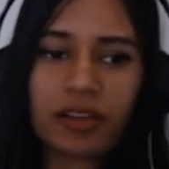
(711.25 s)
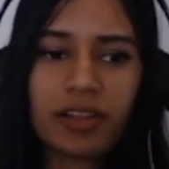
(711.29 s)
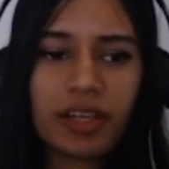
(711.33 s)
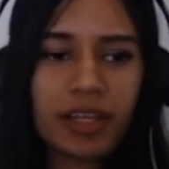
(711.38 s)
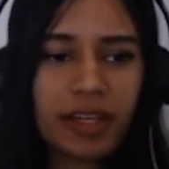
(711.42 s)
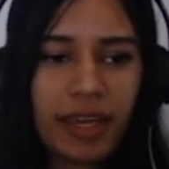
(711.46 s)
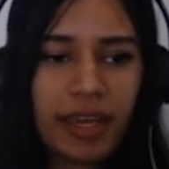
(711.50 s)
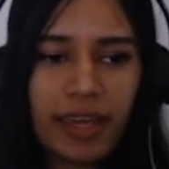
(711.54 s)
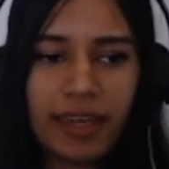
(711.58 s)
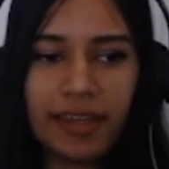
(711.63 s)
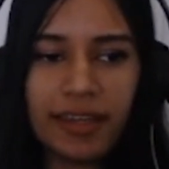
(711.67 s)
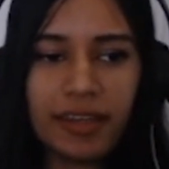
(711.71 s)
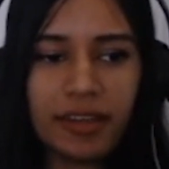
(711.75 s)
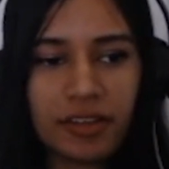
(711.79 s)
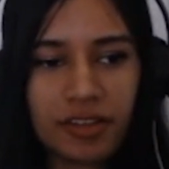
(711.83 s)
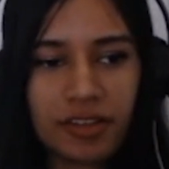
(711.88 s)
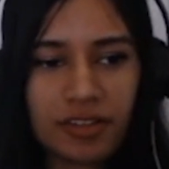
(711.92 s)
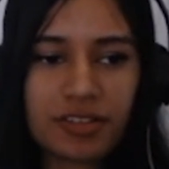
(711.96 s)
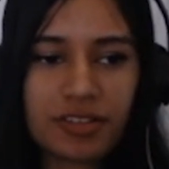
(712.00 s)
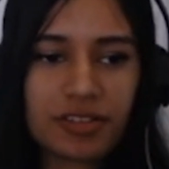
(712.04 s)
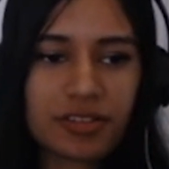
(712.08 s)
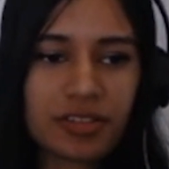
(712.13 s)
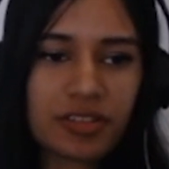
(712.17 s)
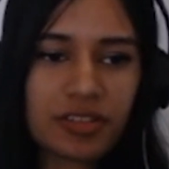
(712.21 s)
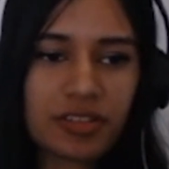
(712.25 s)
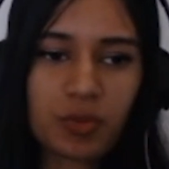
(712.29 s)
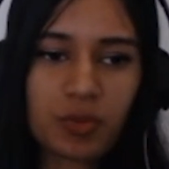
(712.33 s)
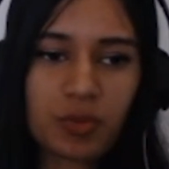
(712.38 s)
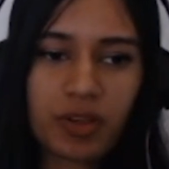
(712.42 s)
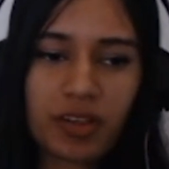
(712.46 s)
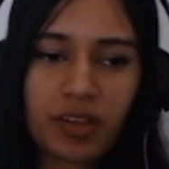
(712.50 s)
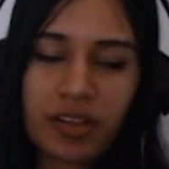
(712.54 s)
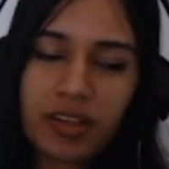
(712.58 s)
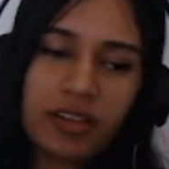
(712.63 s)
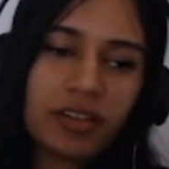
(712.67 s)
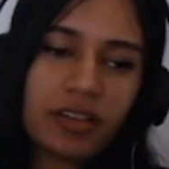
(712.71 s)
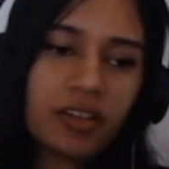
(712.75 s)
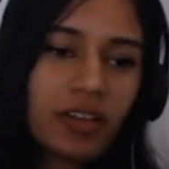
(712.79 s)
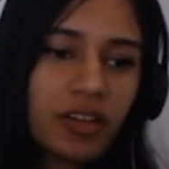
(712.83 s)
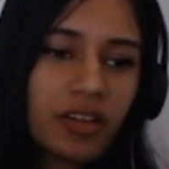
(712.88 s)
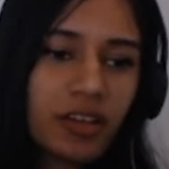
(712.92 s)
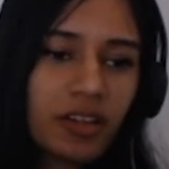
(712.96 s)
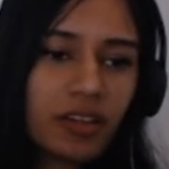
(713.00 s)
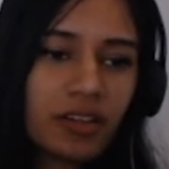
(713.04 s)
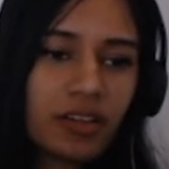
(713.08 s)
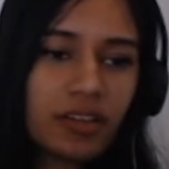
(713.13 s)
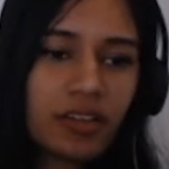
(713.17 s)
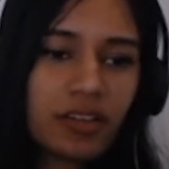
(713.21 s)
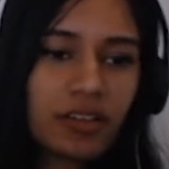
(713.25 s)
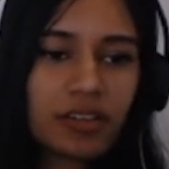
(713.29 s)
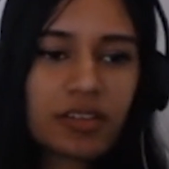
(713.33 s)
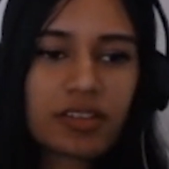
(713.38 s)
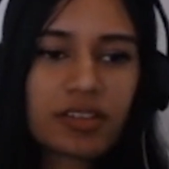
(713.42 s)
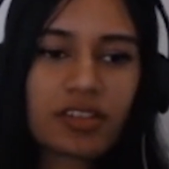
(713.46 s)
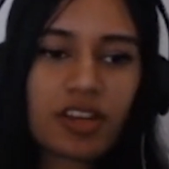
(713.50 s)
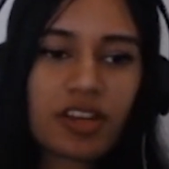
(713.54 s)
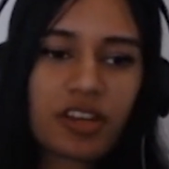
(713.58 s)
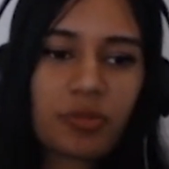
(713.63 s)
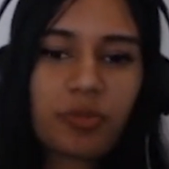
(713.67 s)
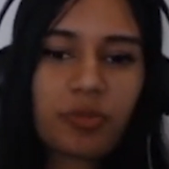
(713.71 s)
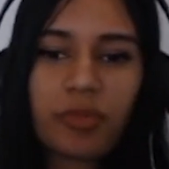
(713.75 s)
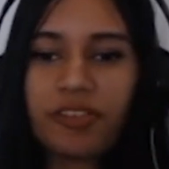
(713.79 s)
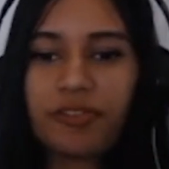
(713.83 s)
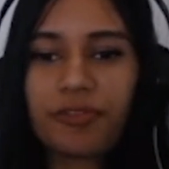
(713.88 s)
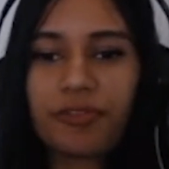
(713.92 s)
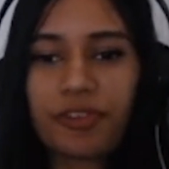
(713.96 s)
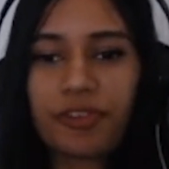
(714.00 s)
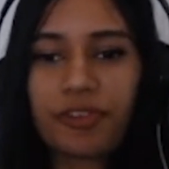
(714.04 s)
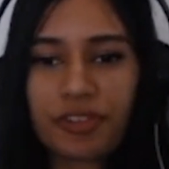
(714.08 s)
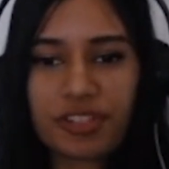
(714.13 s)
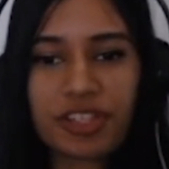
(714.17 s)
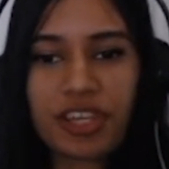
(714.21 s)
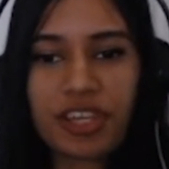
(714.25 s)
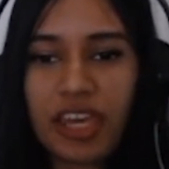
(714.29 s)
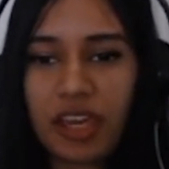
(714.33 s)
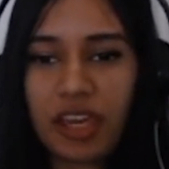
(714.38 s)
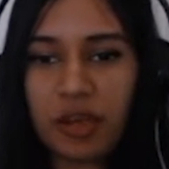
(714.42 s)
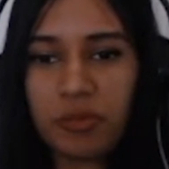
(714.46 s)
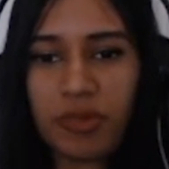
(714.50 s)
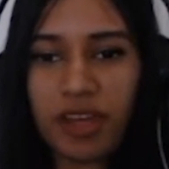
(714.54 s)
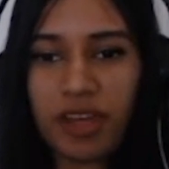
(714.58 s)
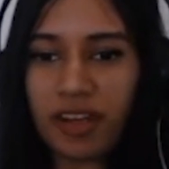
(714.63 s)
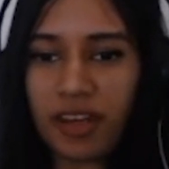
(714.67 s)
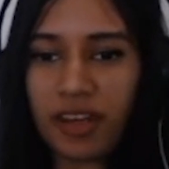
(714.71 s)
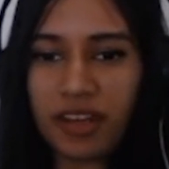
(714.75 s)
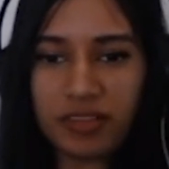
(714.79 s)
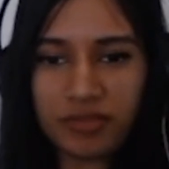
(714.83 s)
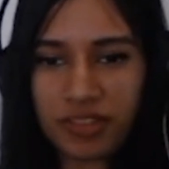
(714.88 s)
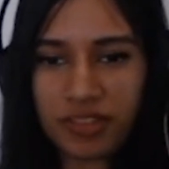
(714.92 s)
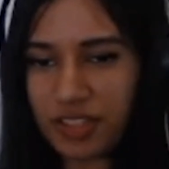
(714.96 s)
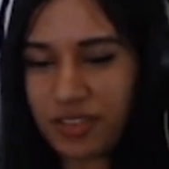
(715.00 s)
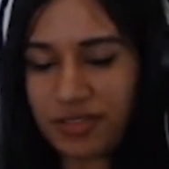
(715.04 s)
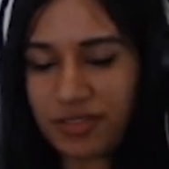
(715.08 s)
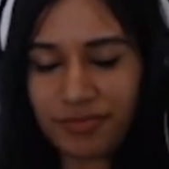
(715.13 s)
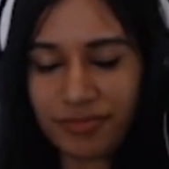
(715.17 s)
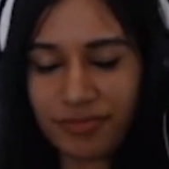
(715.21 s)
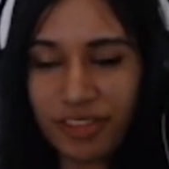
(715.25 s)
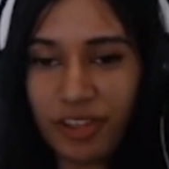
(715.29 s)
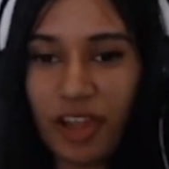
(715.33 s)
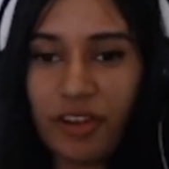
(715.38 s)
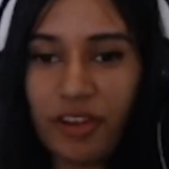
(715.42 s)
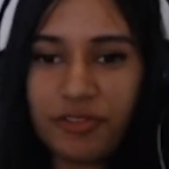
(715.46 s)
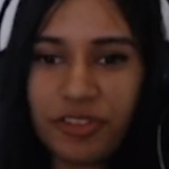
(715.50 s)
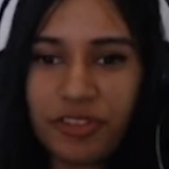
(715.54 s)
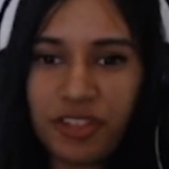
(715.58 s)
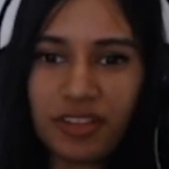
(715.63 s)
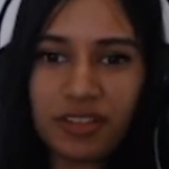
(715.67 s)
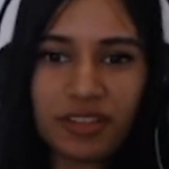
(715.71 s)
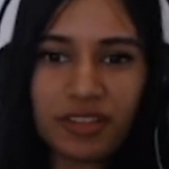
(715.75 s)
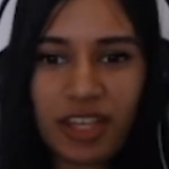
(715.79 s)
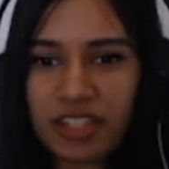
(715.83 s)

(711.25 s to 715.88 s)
Like 8 years is when I started my first game, and I just loved it.